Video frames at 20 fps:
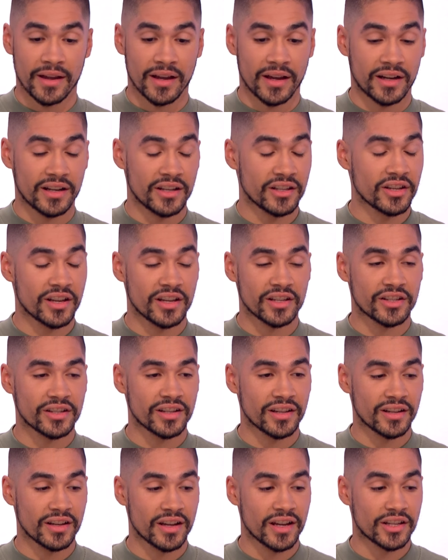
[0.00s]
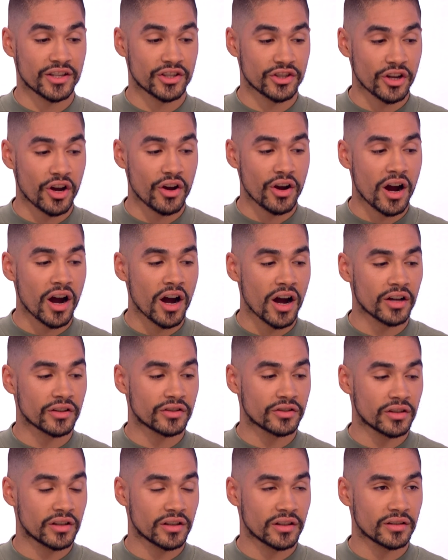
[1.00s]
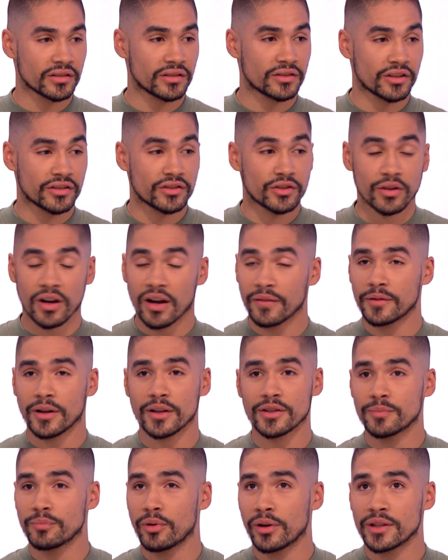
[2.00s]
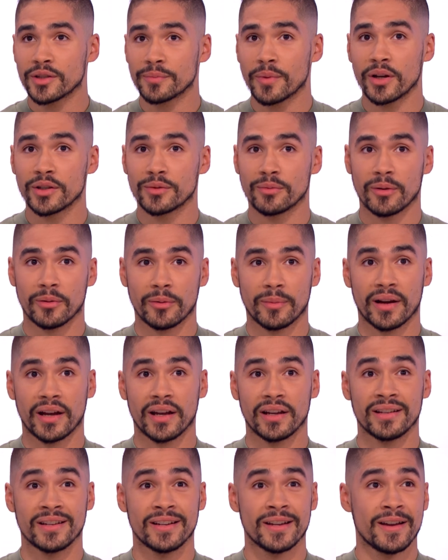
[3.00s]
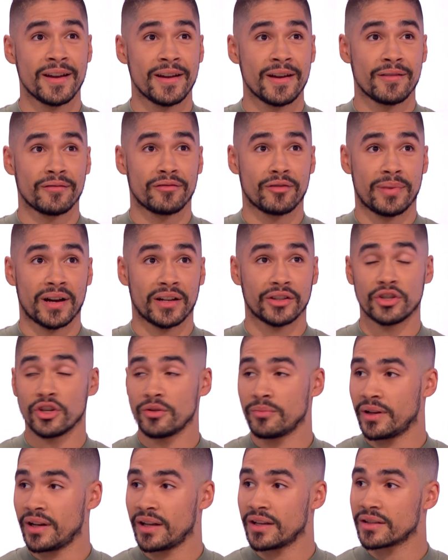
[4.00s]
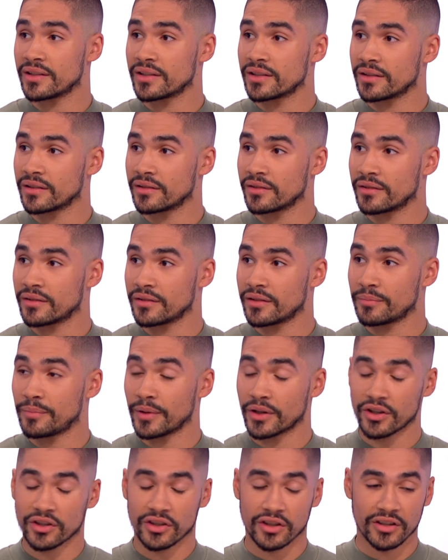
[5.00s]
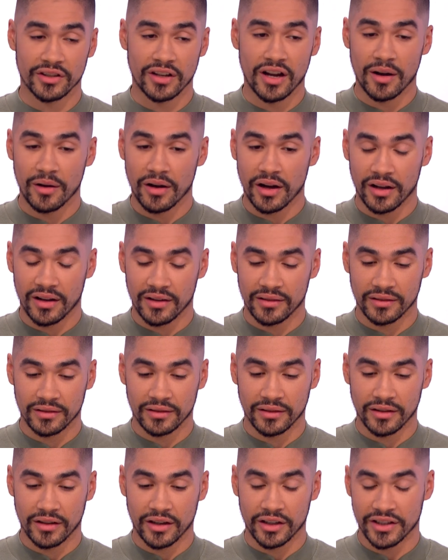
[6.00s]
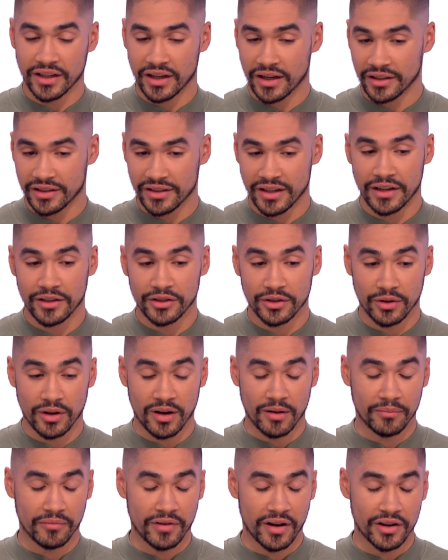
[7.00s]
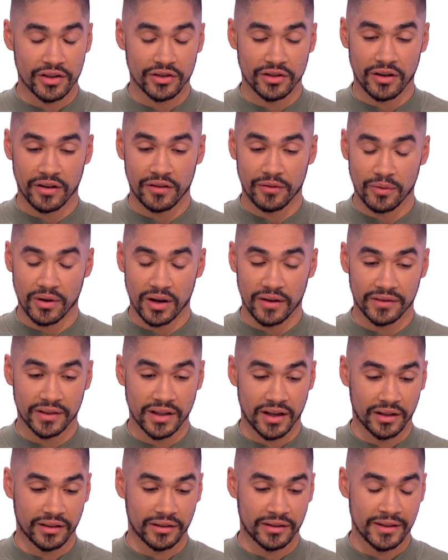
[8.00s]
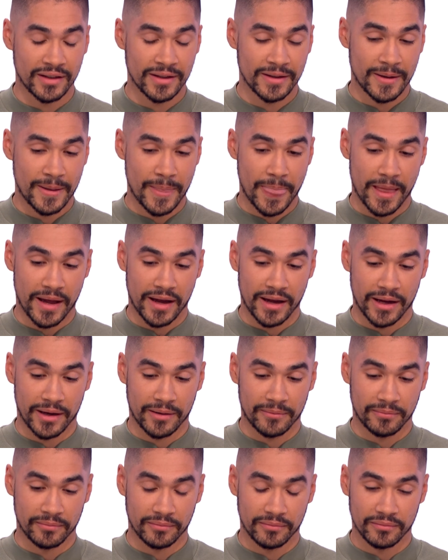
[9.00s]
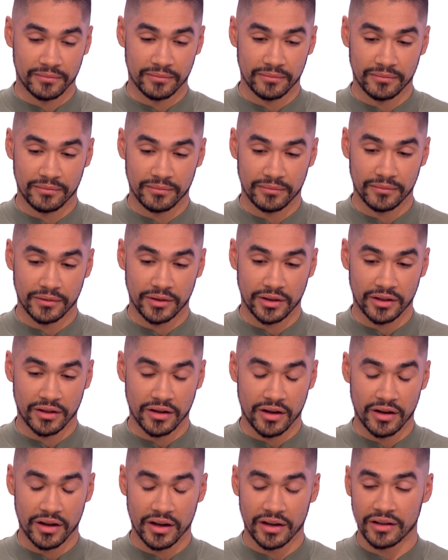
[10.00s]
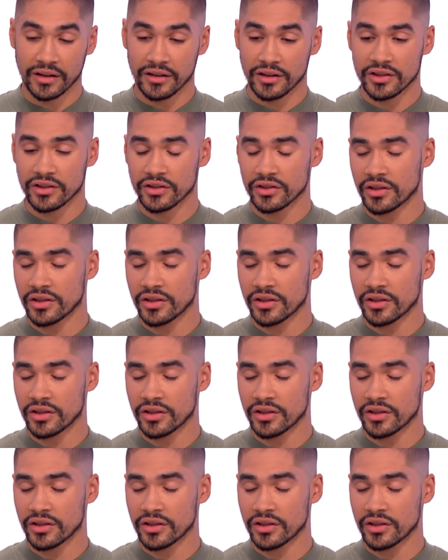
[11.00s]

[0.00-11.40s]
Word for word: known and Louis. It, it's it's, always it's so hard to... to, to I, I probably spoke to mum about it for about two minutes. Because cause I, I, I, I said to her, I'm very sorry for what I've done. Um, you know, and it's